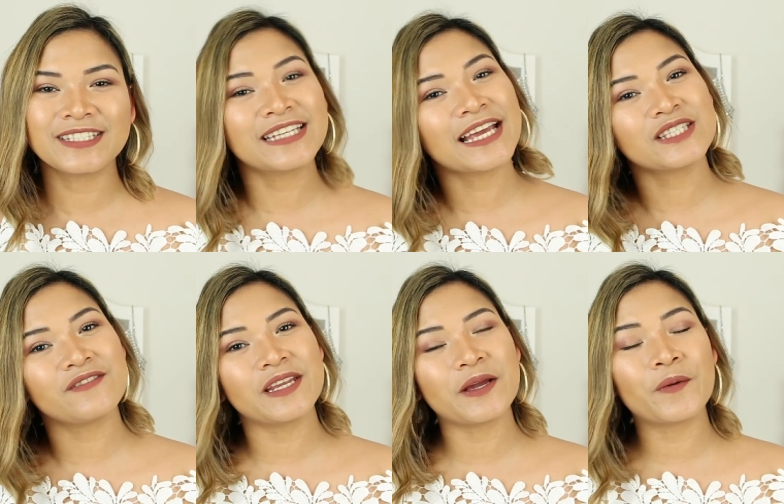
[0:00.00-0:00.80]
In today's
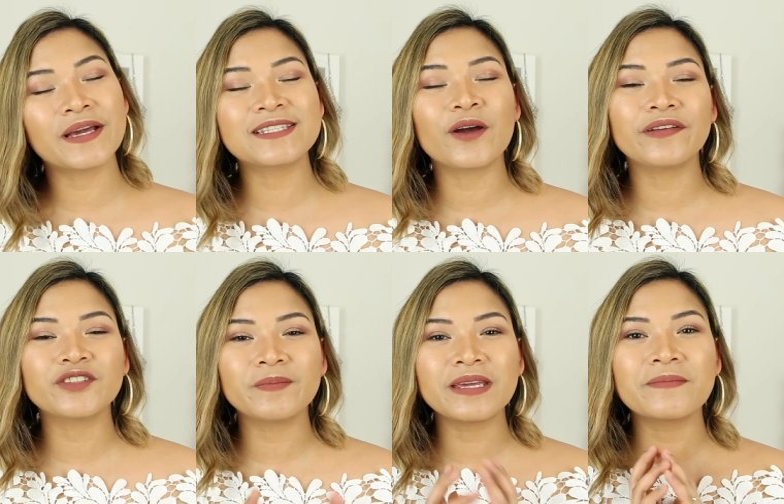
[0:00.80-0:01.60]
video is going
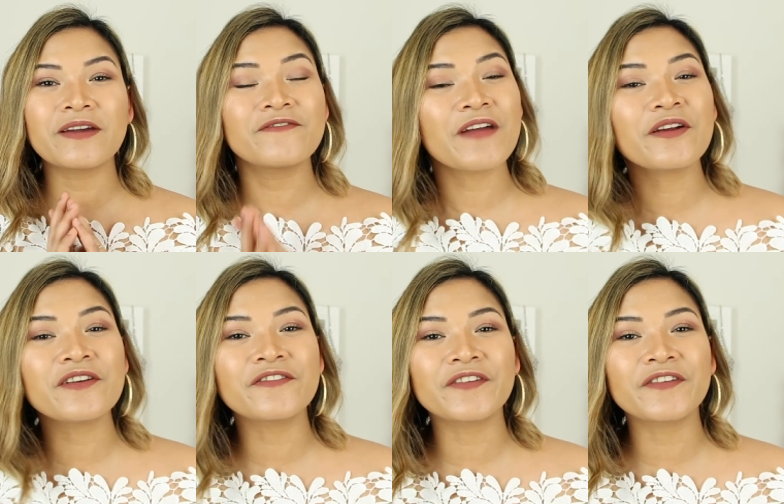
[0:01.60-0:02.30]
to be my very